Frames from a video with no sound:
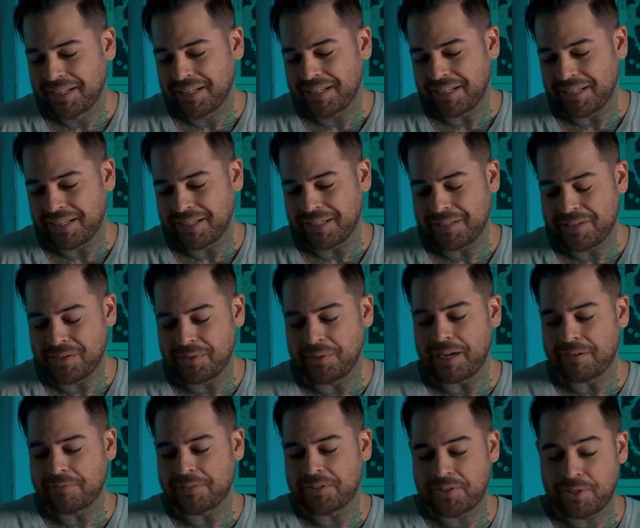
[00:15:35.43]
You
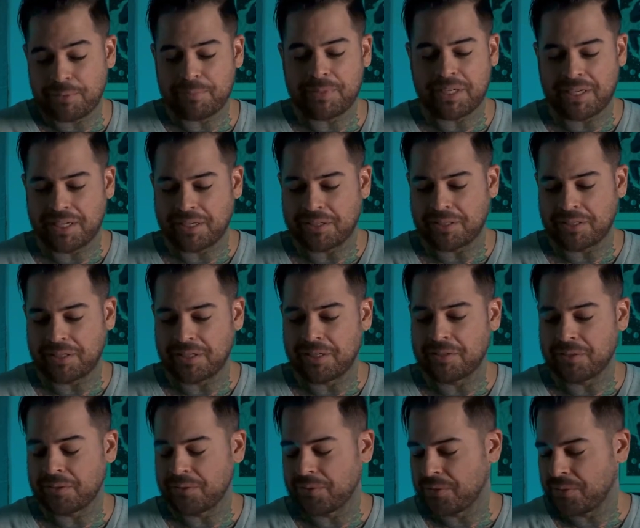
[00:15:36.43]
have a Gemini card
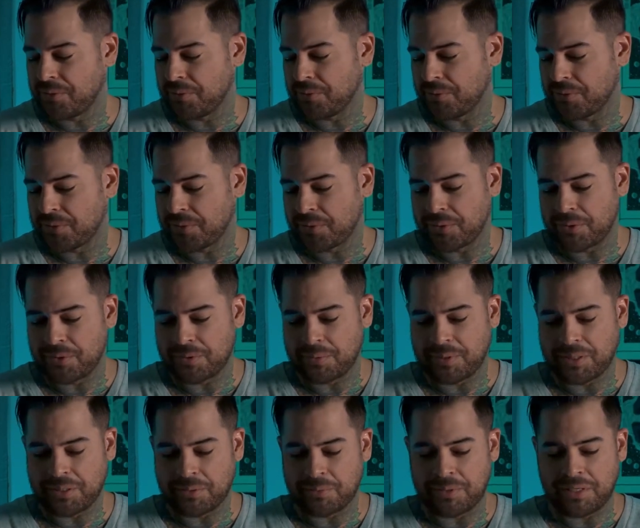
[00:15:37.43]
here, the 2 of Swords,
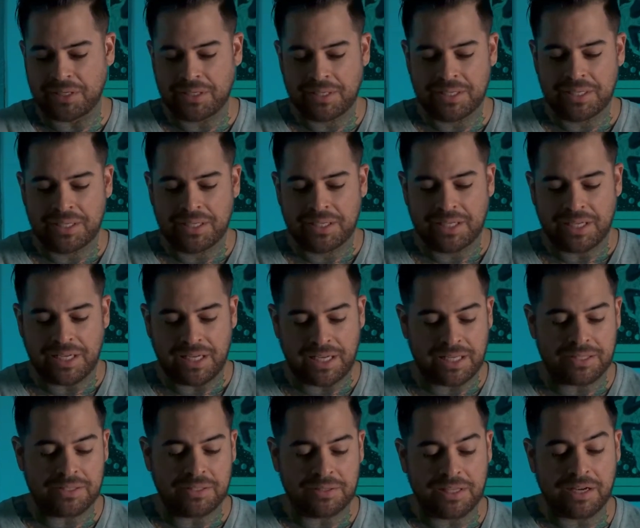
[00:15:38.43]
by the way.
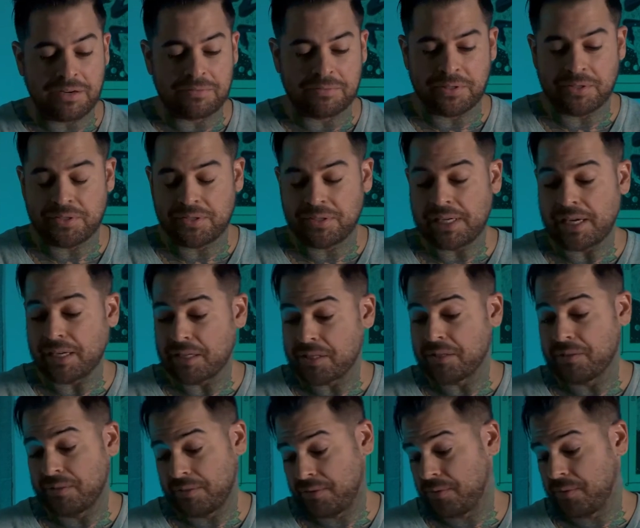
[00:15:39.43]
And the Lovers, yeah,
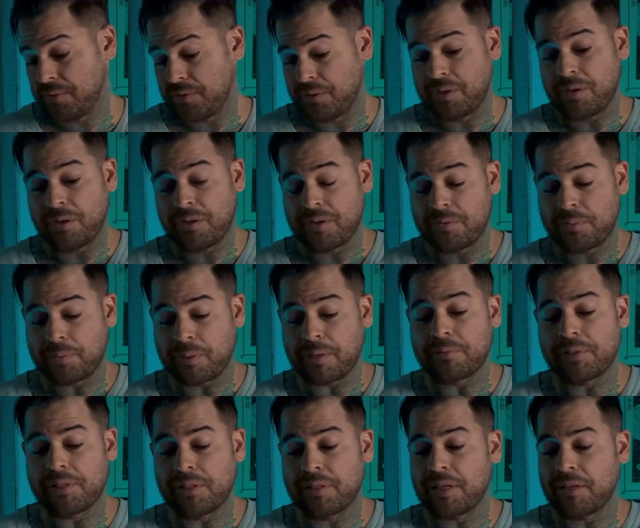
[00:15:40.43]
there's
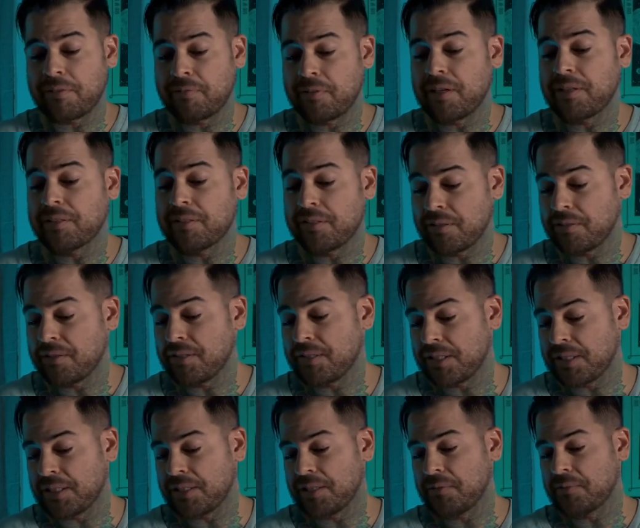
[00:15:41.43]
probably a lot of
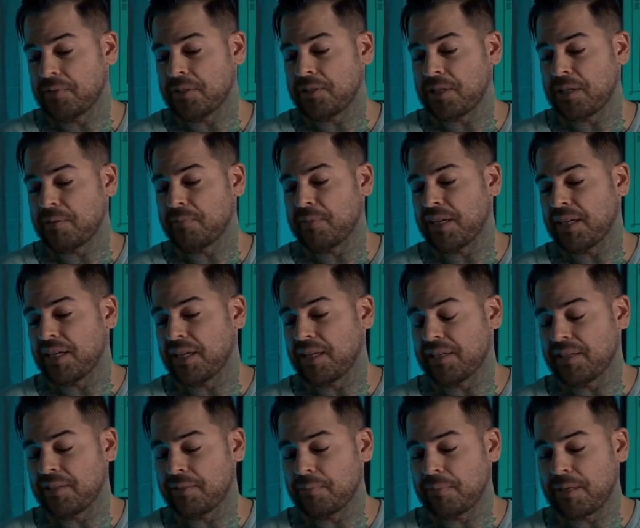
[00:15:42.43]
Cancerians dealing with
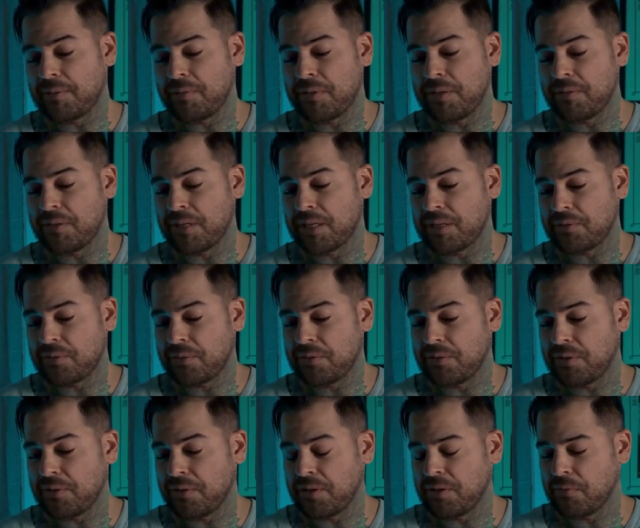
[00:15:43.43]
Geminis. Maybe you guys are
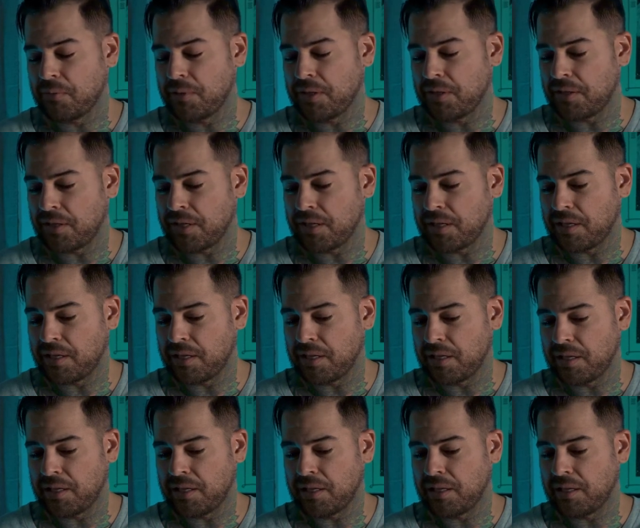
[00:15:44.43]
dealing with,
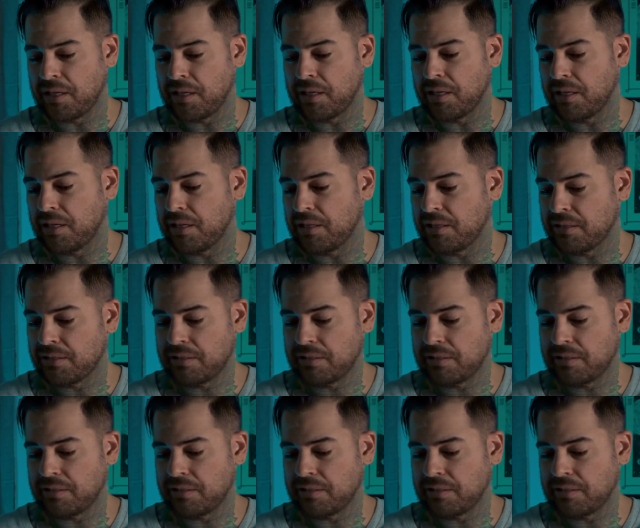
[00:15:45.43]
could